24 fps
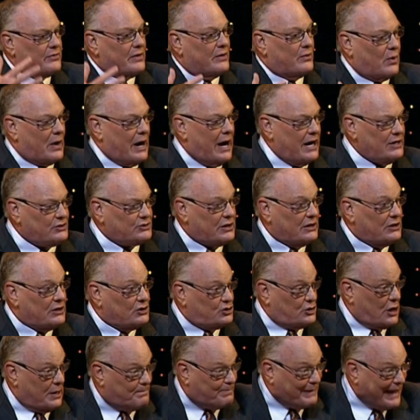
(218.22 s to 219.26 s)
race.
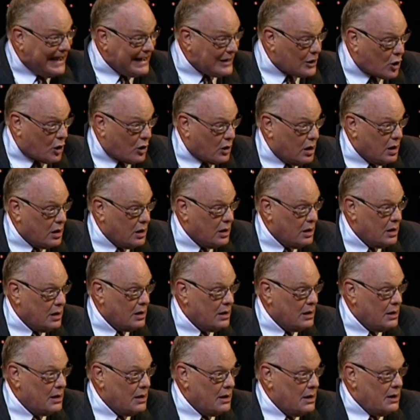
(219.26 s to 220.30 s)
She beat her.
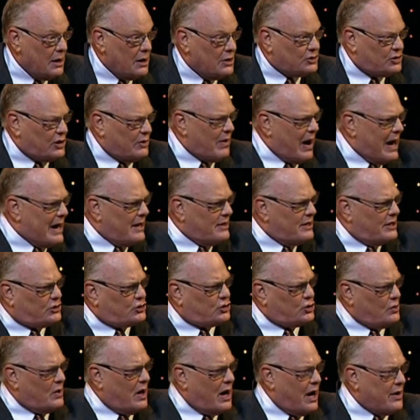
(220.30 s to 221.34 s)
She ran in the
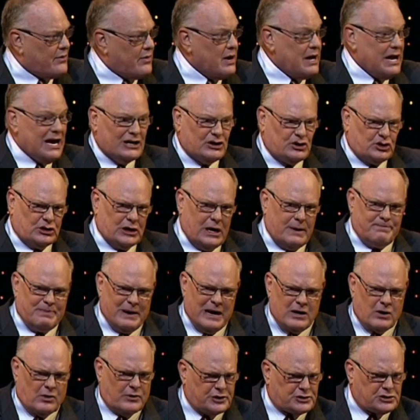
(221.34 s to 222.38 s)
200. She
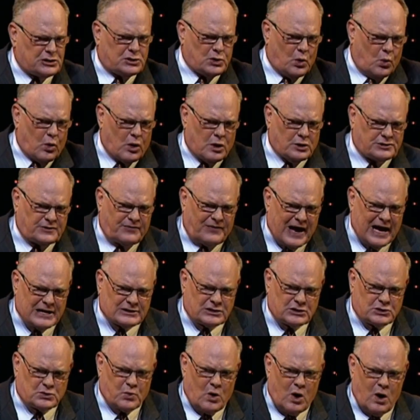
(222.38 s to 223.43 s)
beat her. This is the world's
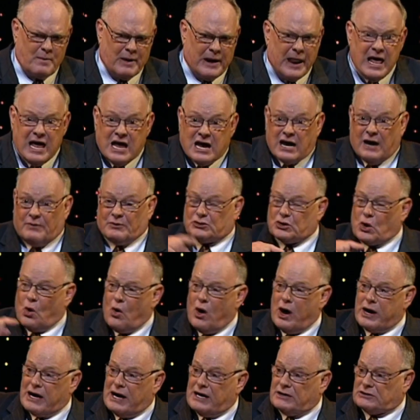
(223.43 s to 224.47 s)
fastest woman. It was
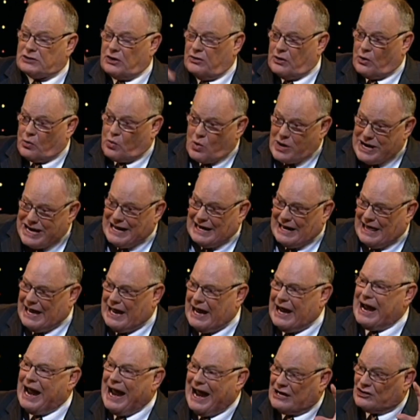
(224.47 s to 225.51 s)
going into the
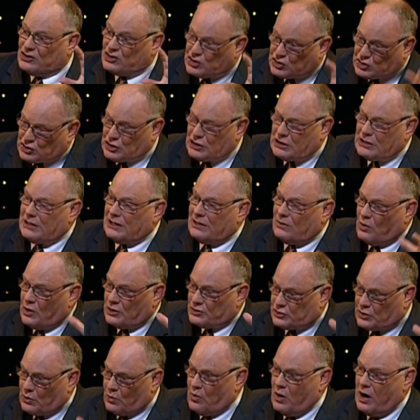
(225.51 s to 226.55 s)
relay, and she was
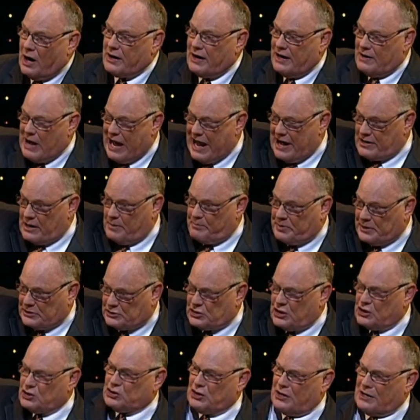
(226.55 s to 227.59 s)
the one that had the
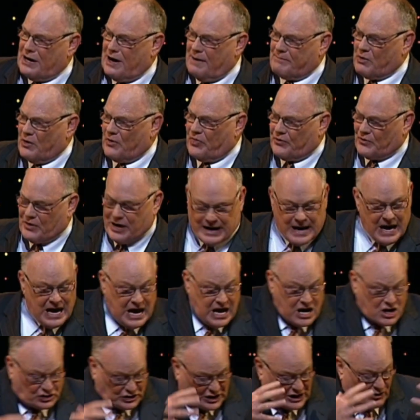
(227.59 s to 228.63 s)
position number 3.
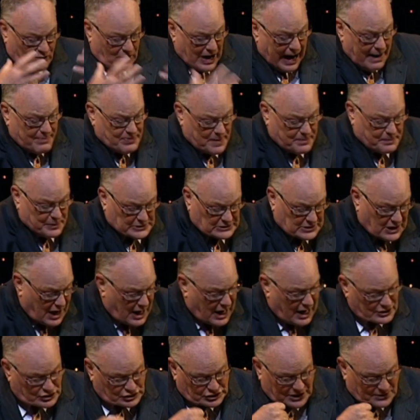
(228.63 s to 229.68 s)
She grabbed the
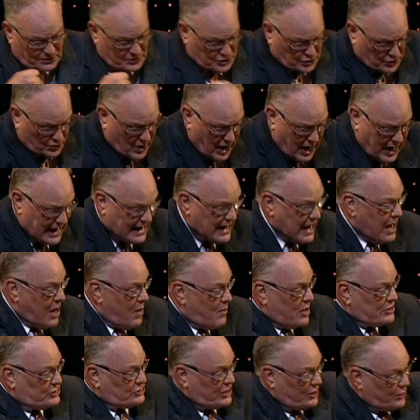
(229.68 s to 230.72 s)
baton. She was running.
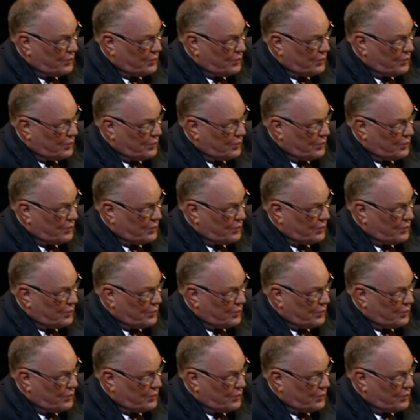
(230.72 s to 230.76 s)
When she